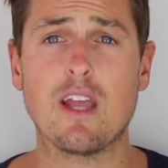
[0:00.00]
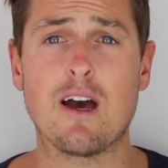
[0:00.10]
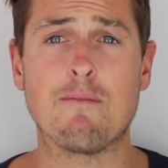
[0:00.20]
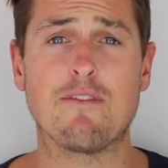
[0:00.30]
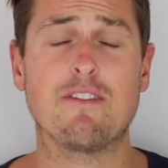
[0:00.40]

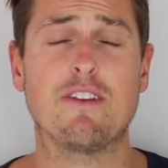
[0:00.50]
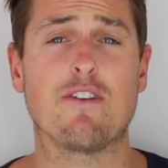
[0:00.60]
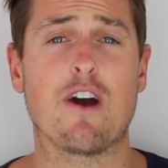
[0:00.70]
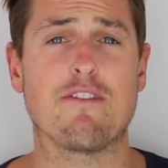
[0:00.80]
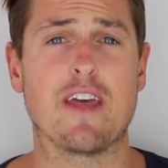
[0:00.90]

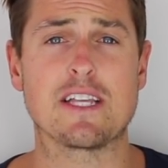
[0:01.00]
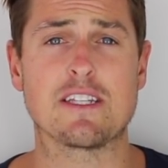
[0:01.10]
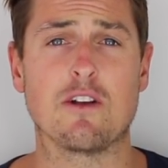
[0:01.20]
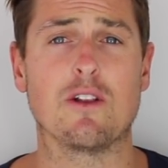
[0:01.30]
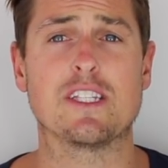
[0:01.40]

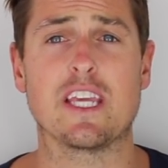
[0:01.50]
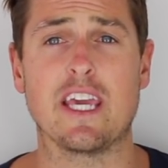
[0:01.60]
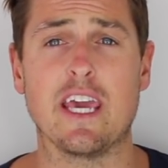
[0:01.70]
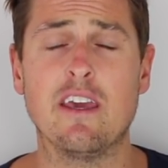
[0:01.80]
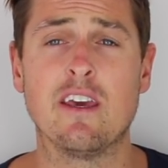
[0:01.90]
$55,000 a
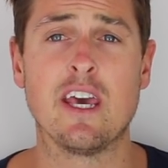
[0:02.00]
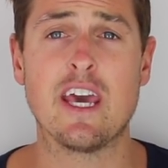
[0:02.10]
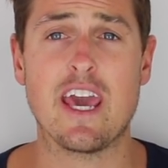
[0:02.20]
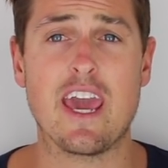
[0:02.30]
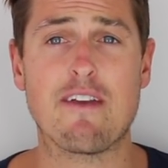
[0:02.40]
year.
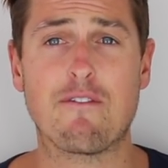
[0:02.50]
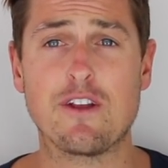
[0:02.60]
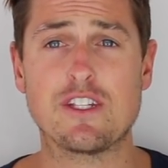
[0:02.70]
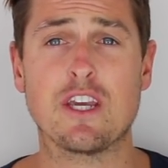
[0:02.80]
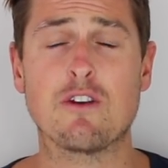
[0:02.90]
Every
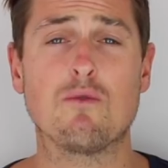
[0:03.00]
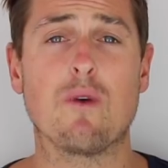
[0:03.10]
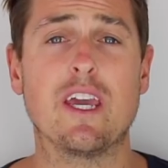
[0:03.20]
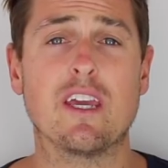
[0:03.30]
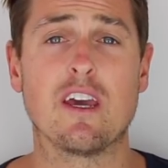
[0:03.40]
single
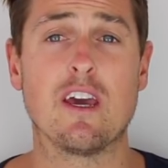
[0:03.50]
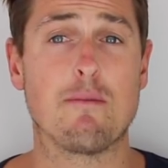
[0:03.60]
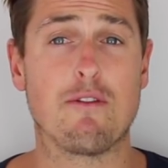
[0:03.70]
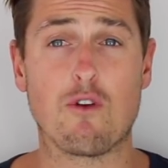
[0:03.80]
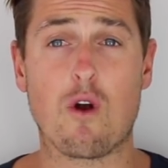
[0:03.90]
week
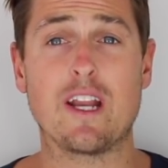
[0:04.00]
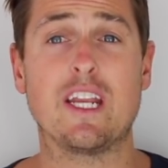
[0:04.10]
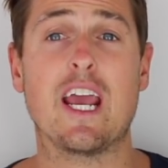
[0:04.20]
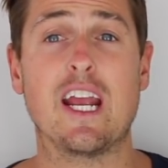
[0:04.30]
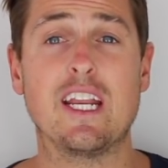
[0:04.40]
before I did
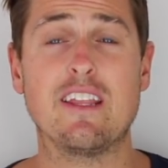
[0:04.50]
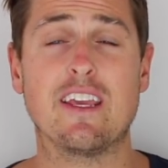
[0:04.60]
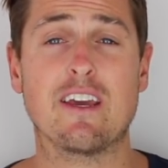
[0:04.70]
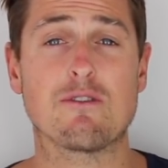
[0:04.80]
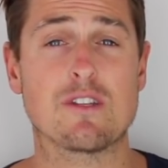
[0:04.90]

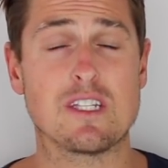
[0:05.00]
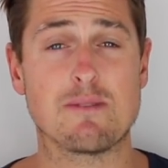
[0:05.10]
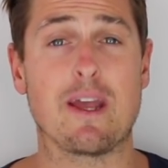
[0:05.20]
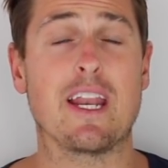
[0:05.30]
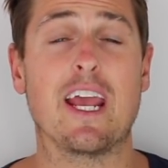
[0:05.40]
anything else and
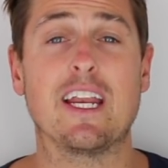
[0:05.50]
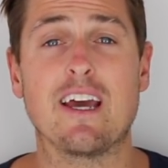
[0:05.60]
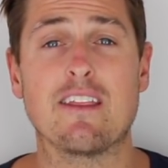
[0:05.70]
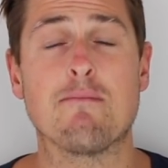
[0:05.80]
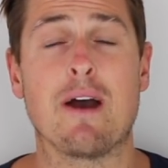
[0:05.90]
spent any
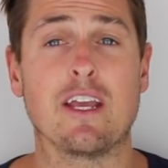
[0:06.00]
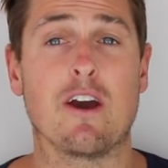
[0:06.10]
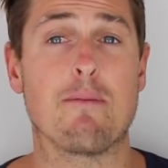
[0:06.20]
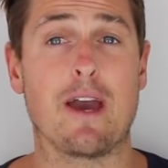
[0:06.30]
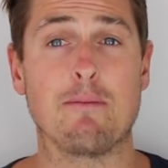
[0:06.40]
other money,
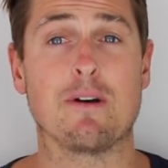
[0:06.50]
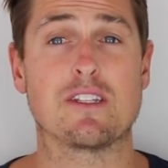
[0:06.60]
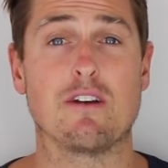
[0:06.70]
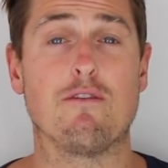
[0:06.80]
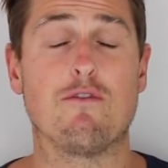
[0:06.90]
I paid
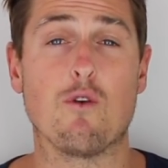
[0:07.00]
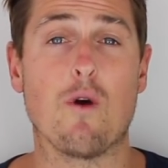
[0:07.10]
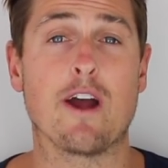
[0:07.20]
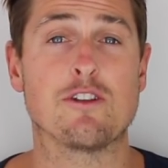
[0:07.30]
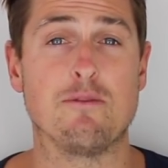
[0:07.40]
myself
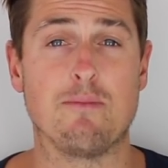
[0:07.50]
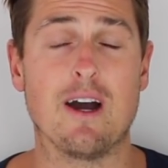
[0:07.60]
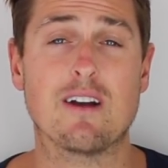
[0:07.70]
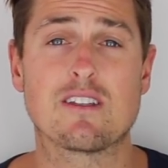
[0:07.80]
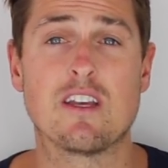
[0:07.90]

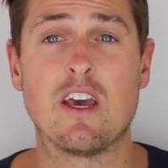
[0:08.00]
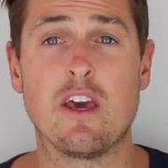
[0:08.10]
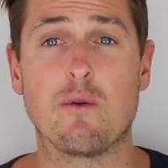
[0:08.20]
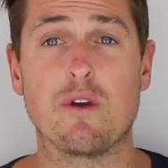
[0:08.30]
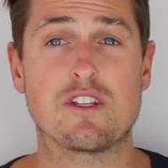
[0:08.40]
$400,
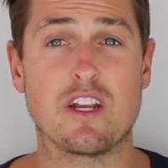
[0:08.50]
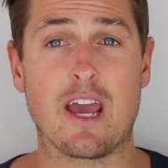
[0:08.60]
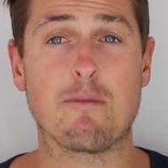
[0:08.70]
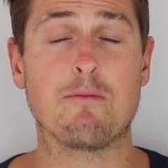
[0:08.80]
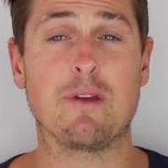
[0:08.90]
which
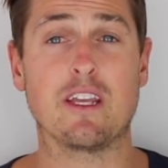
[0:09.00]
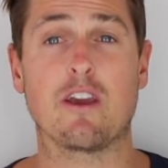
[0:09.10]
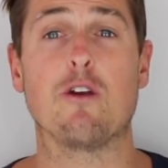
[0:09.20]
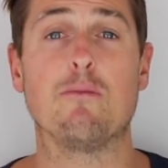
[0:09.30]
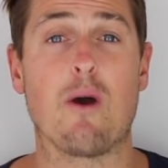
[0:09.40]
enabled me to
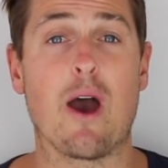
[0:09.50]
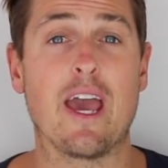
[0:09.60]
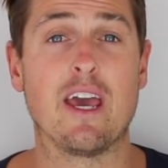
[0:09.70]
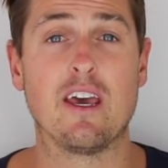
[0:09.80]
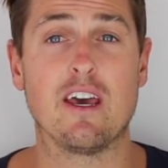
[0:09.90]
go
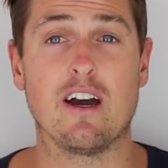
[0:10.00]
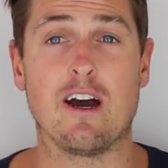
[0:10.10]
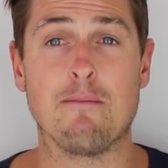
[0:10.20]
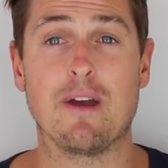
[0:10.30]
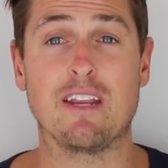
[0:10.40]
buy
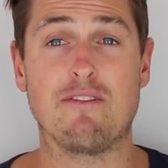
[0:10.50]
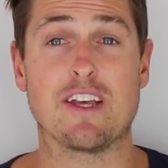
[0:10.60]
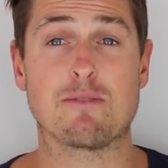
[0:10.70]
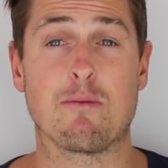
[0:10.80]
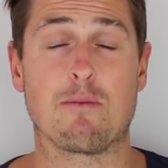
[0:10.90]
an
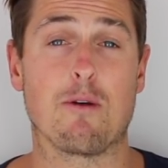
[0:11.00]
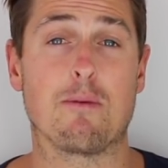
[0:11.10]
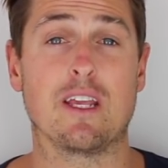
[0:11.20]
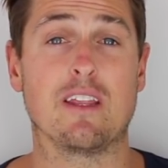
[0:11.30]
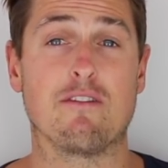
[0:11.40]
investment
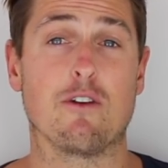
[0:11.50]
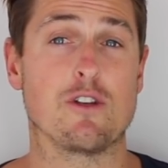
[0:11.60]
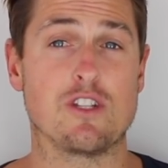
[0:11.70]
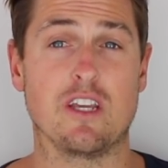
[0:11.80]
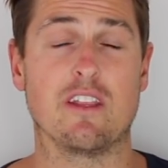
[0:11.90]
property in the
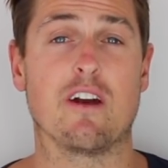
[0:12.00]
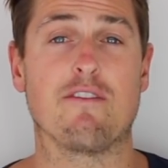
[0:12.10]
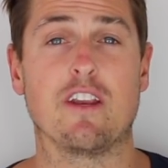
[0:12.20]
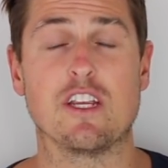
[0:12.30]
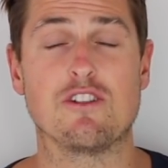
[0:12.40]
first year that I
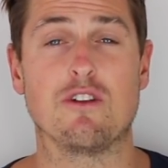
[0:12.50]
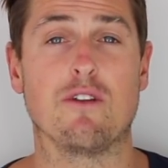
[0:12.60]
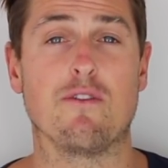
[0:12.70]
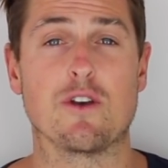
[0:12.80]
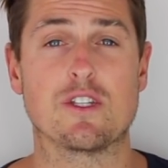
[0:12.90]
finished
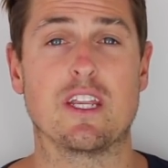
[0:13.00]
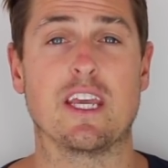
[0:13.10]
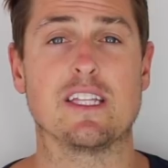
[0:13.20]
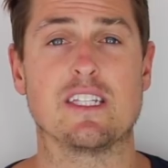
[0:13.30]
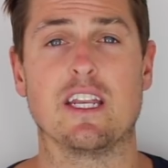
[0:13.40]
university
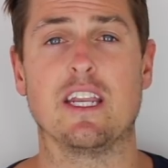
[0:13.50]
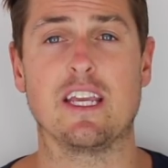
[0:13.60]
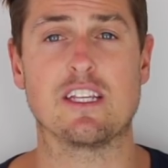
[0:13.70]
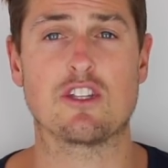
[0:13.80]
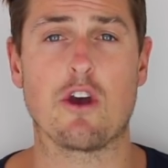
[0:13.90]
in
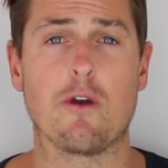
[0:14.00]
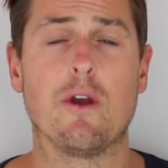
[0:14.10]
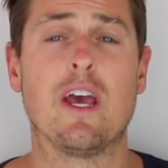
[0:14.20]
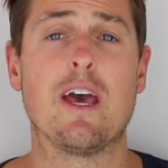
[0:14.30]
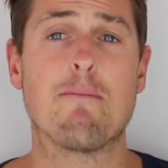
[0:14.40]
Sydney. So
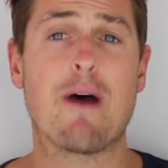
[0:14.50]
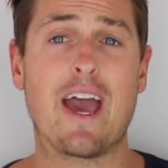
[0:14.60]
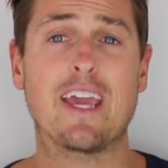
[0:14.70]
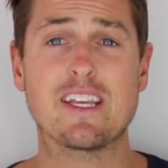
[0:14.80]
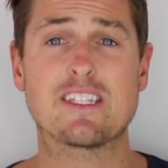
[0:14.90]

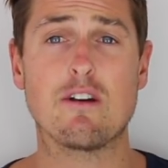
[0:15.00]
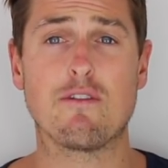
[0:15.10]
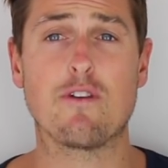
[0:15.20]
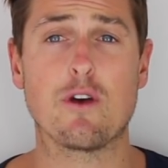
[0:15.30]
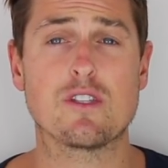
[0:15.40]
paying
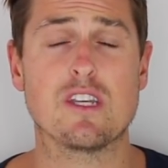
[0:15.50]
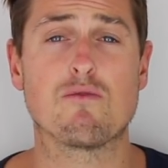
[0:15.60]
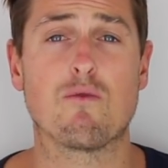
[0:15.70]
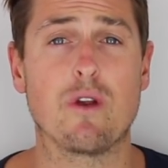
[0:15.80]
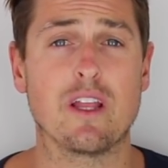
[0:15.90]
yourself first
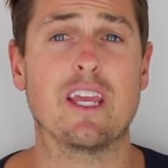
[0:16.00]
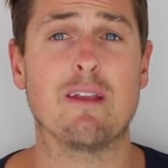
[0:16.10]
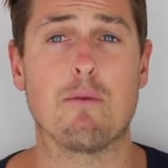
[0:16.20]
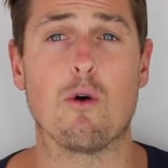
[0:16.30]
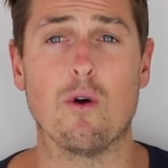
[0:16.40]
is really
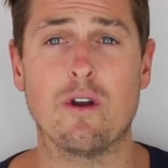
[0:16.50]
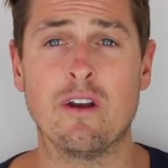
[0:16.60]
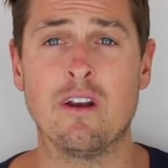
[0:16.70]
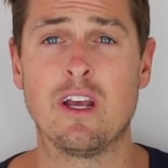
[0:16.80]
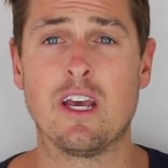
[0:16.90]

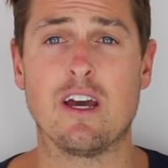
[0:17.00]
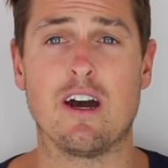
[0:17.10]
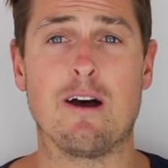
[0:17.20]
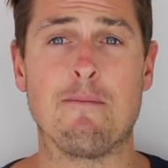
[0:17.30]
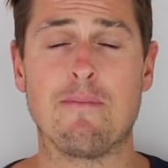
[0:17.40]
important.
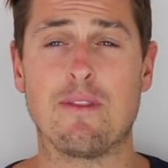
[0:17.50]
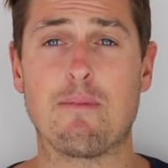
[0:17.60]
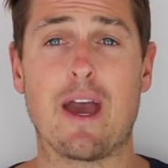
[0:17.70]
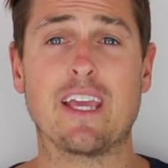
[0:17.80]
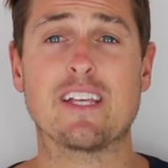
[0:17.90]

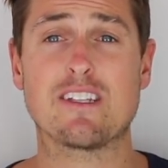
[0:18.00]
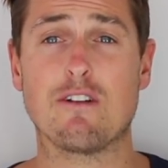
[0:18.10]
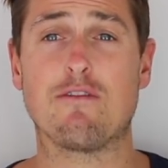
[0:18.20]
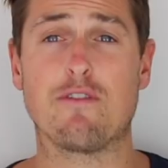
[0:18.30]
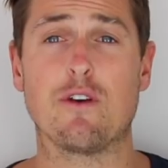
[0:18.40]
Paying
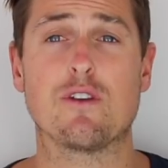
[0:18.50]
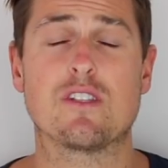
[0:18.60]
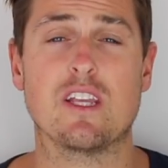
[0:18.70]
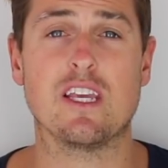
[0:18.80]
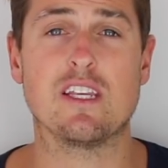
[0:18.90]
yourself
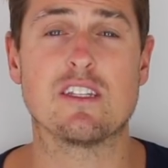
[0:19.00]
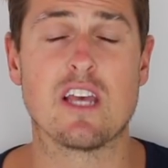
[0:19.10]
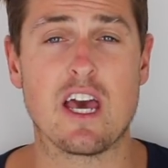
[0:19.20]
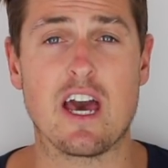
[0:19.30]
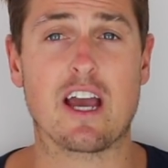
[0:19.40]
first
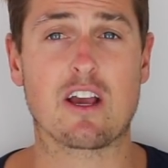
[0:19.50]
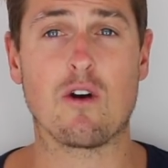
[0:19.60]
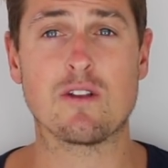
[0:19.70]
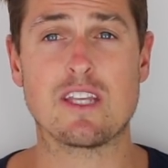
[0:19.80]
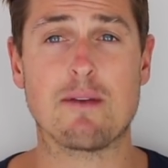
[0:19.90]
is a
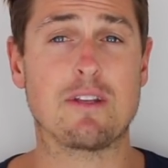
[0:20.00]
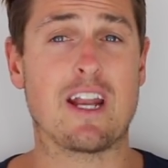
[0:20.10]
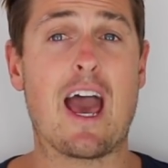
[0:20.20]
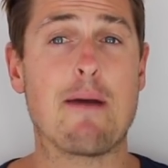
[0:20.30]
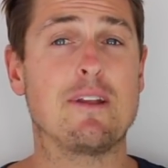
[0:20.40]
concept and
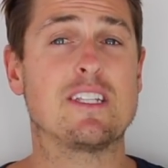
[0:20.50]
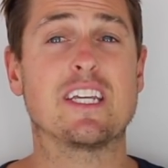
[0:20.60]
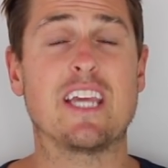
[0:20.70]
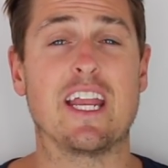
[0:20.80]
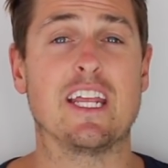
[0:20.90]
a habit to
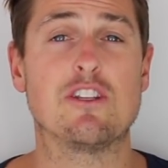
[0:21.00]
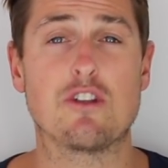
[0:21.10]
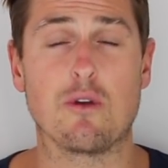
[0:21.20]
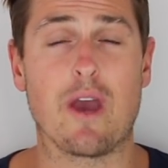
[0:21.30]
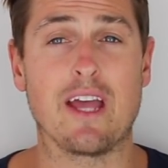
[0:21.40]
get
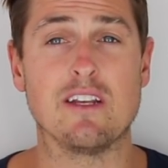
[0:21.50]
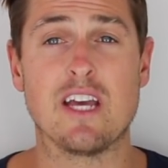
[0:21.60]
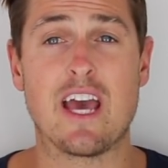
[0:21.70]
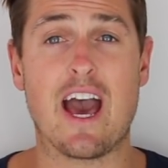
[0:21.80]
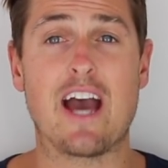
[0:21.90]
into, and
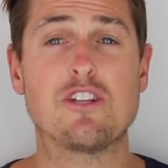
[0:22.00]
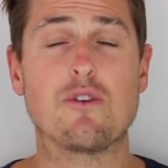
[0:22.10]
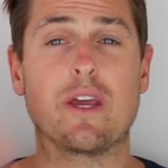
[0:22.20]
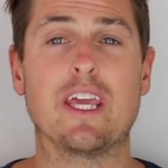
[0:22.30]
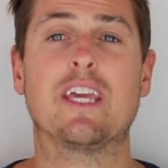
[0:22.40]
as
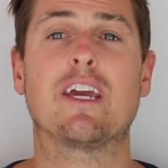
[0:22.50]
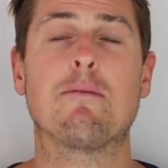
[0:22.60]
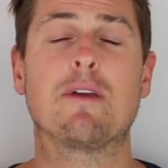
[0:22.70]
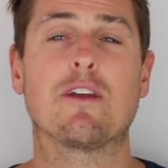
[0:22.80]
your income